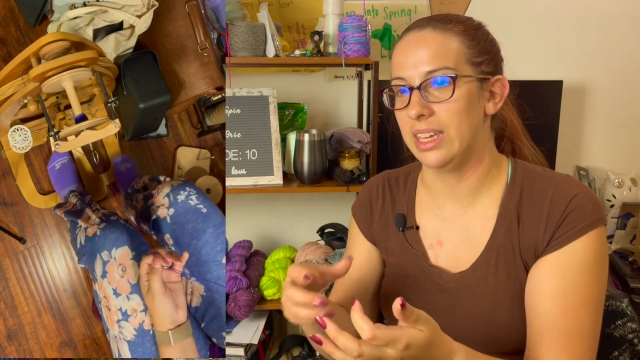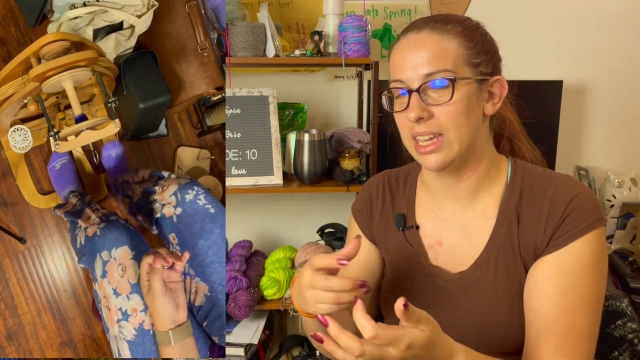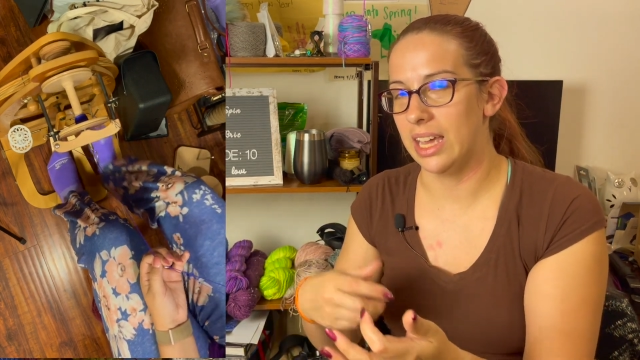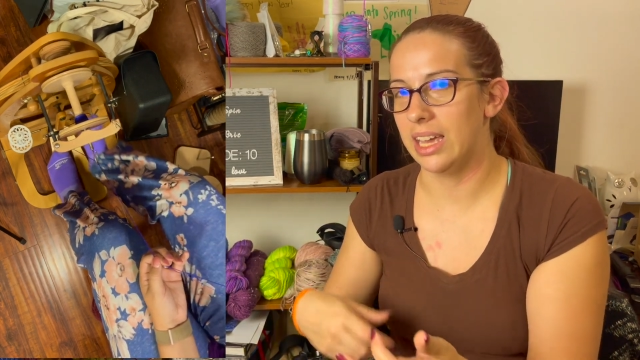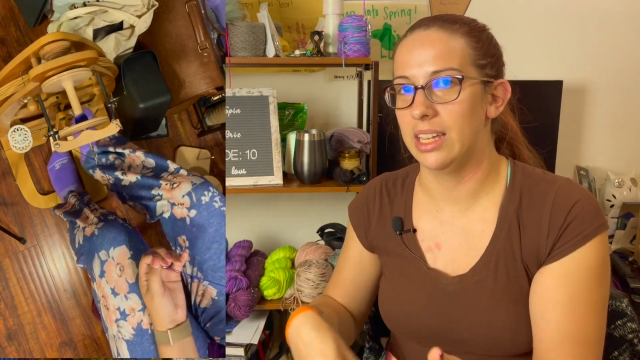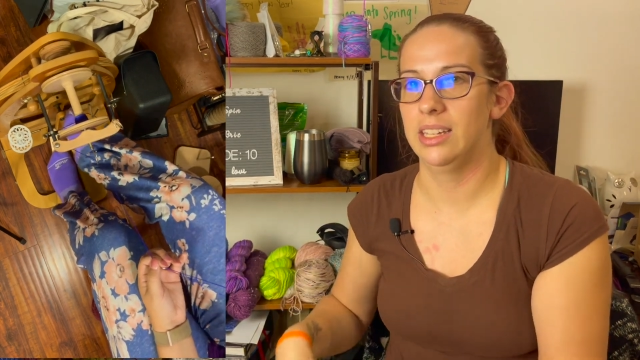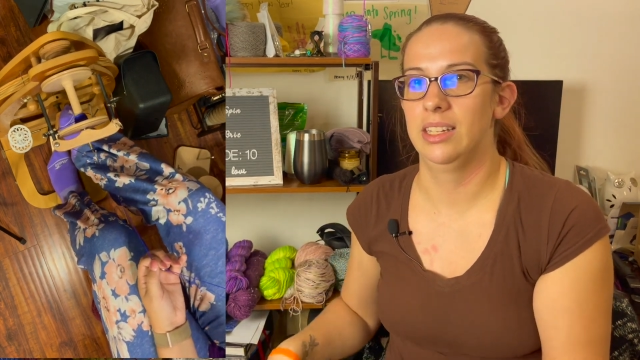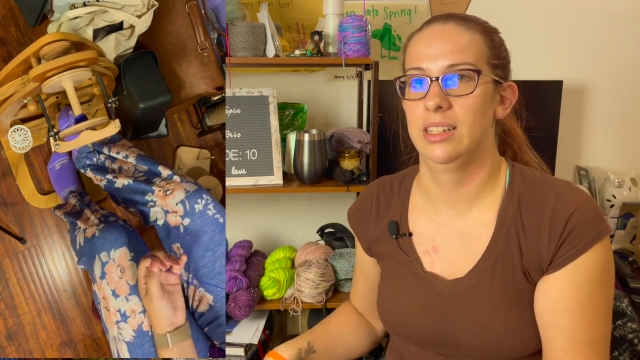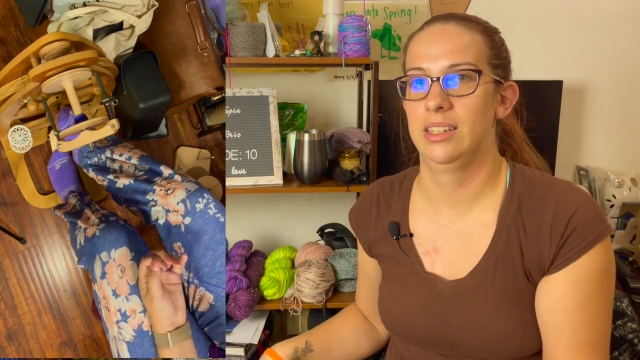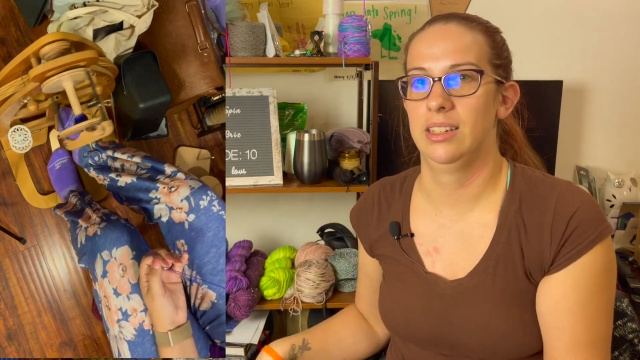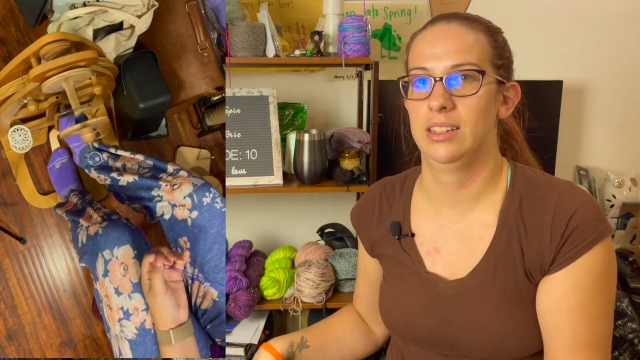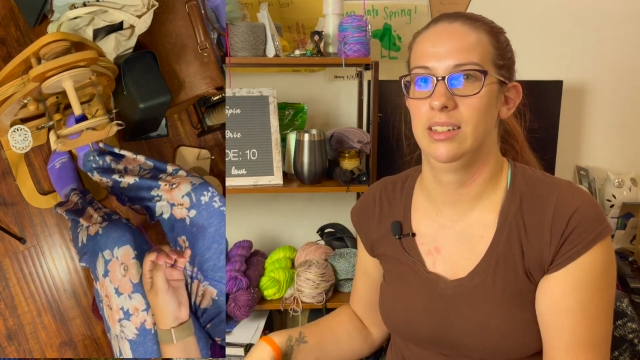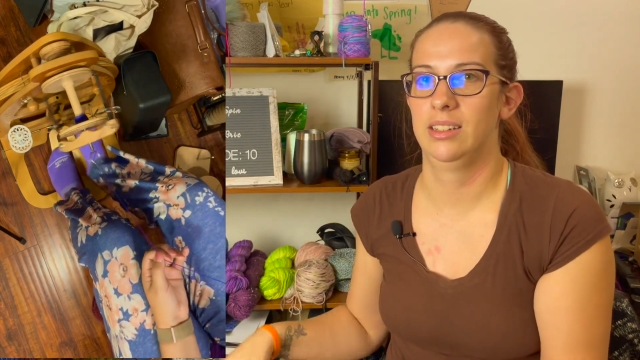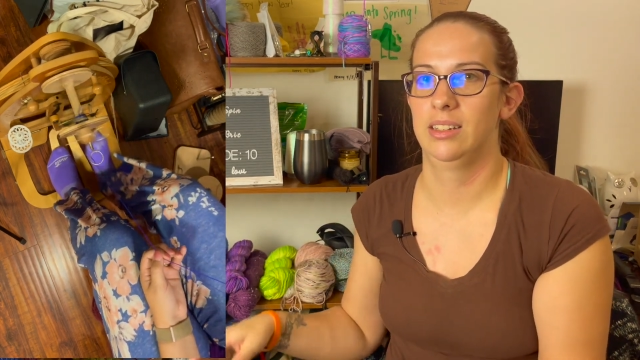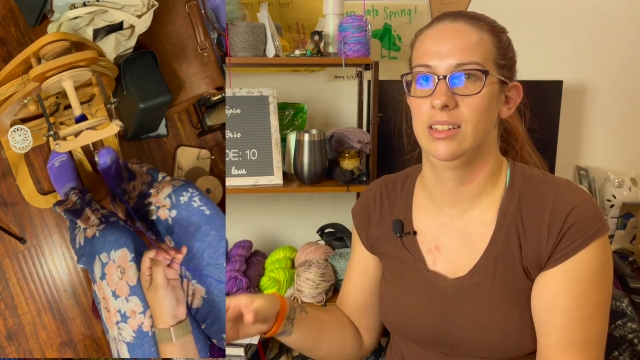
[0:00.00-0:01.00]
get
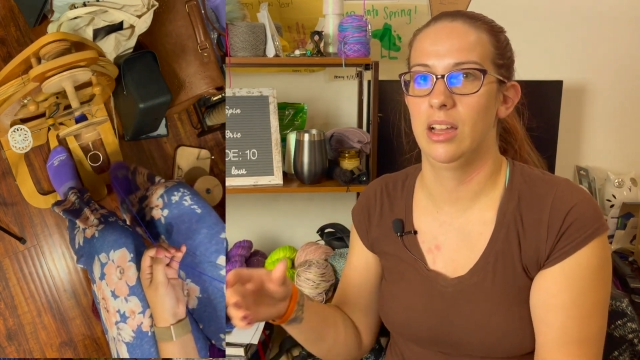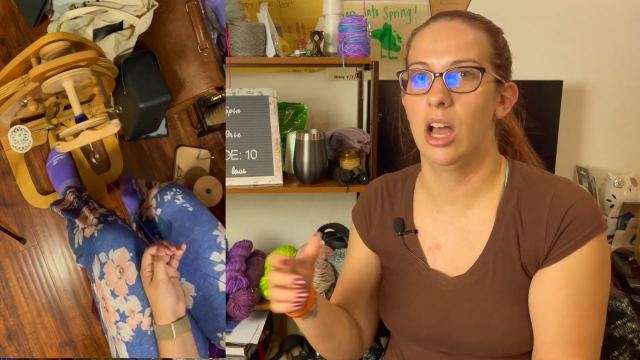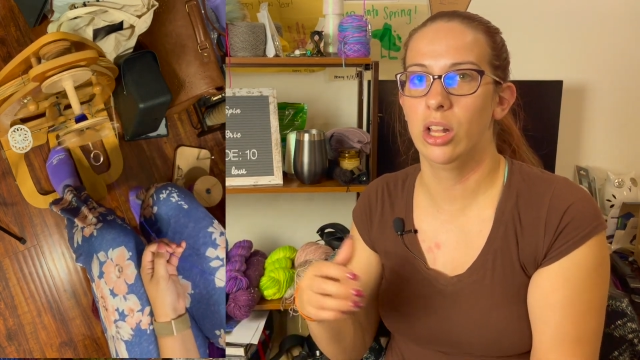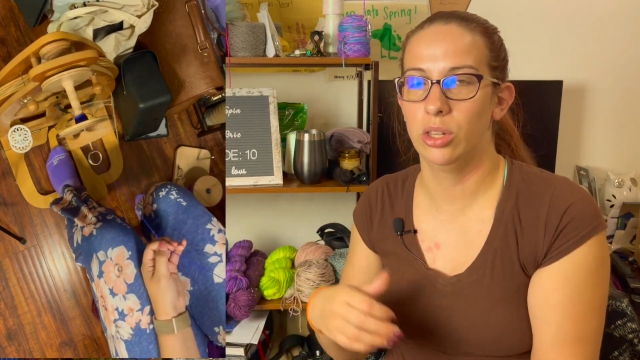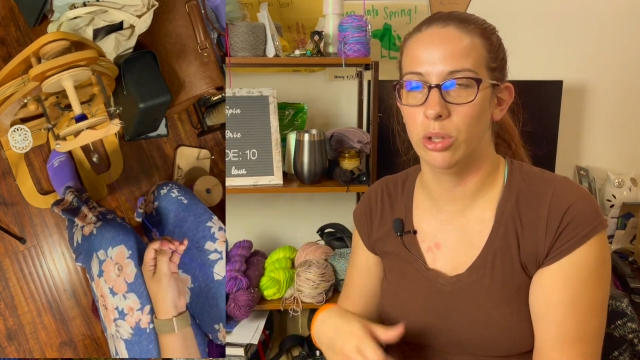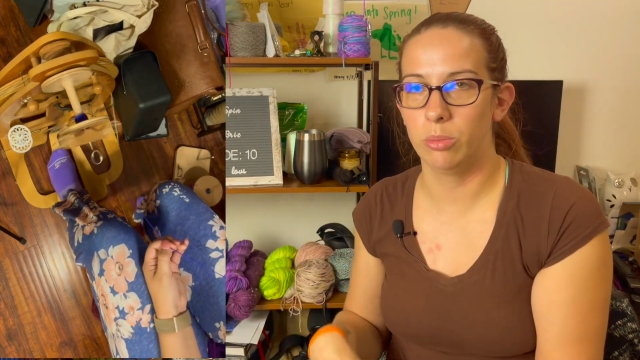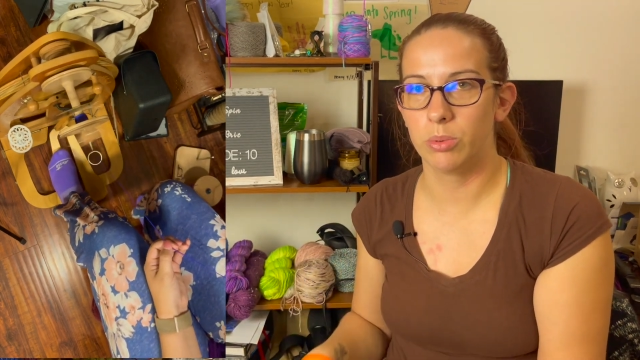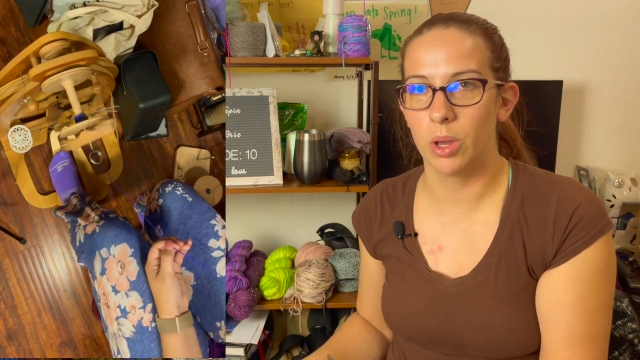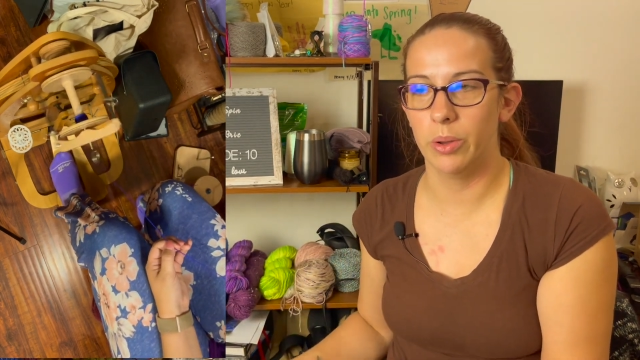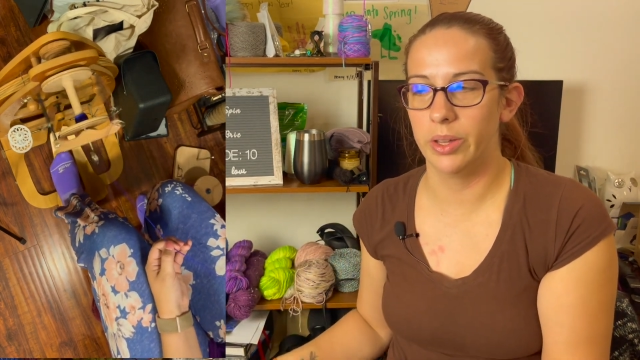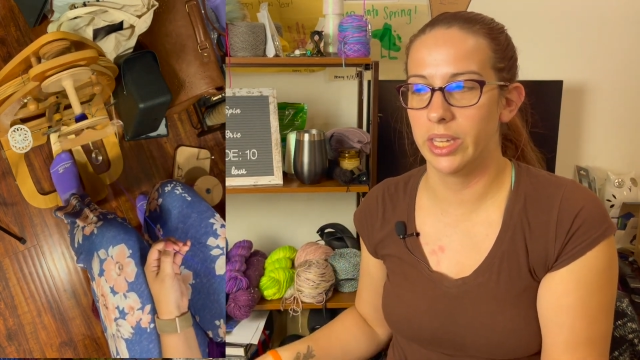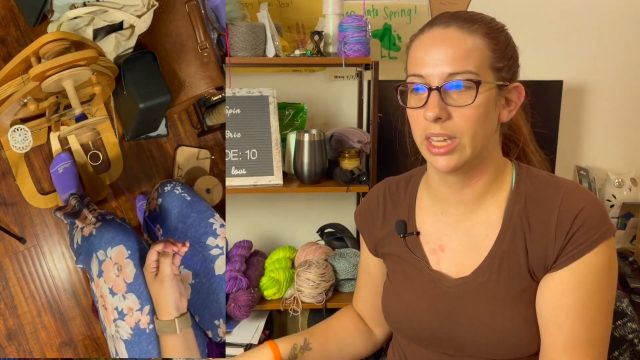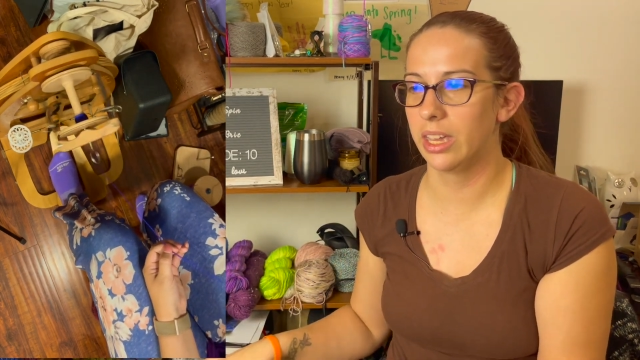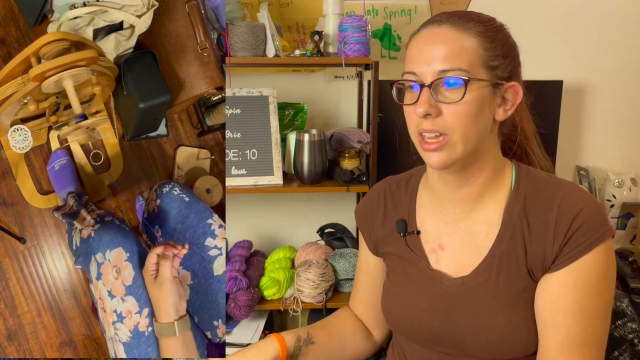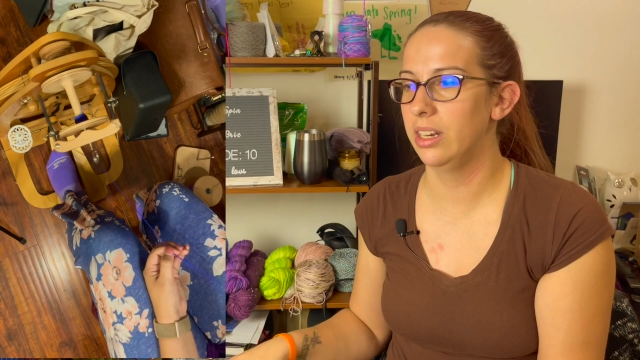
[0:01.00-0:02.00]
a loop
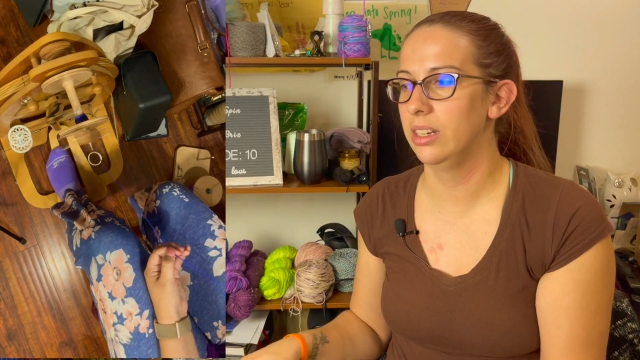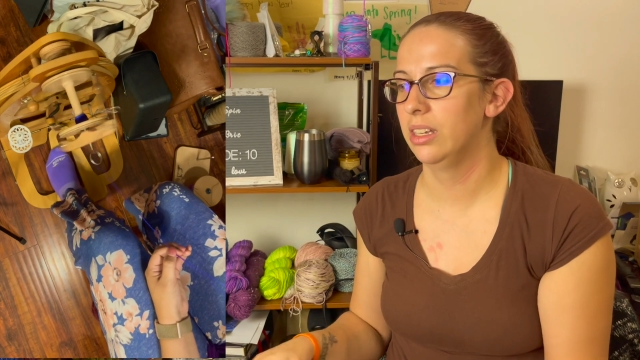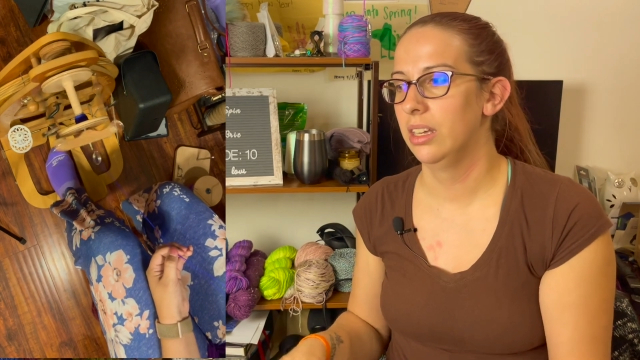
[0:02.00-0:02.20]
going again.